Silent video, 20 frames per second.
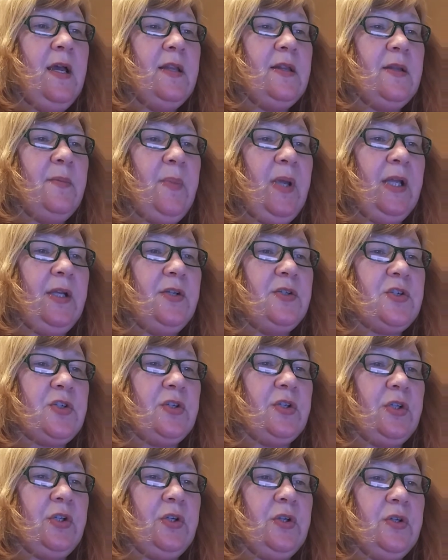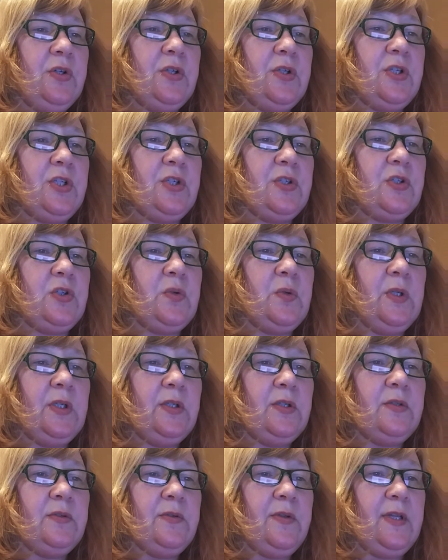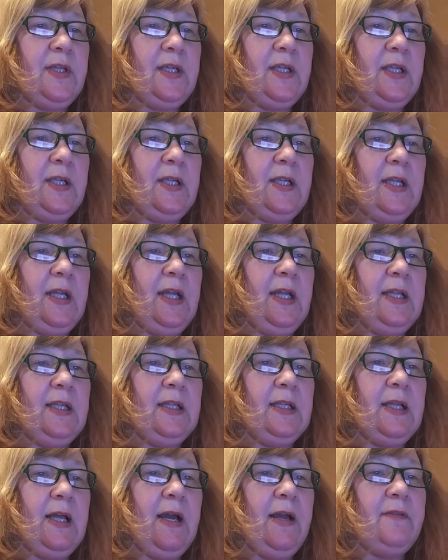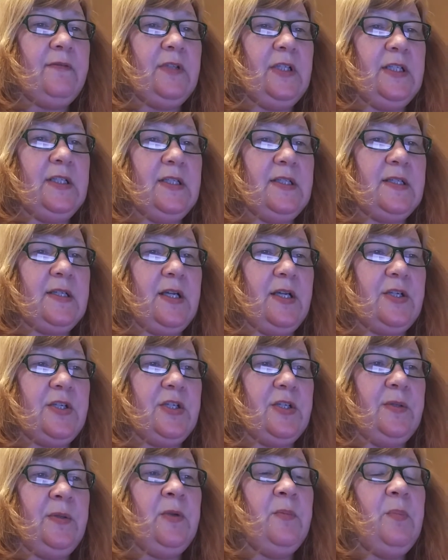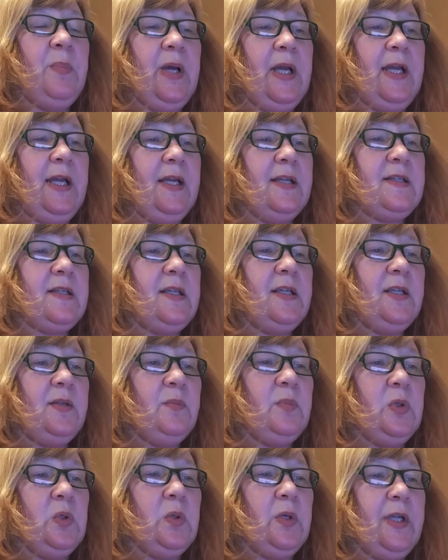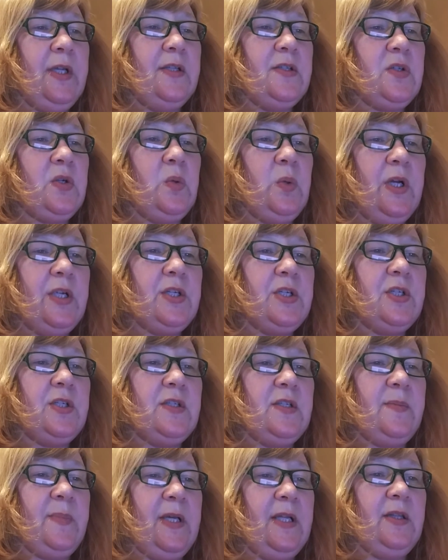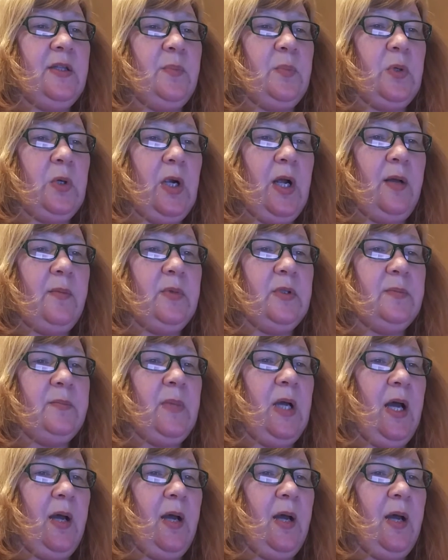the manager encourages critical thinking and lively discussion by asking employees questions about the problem,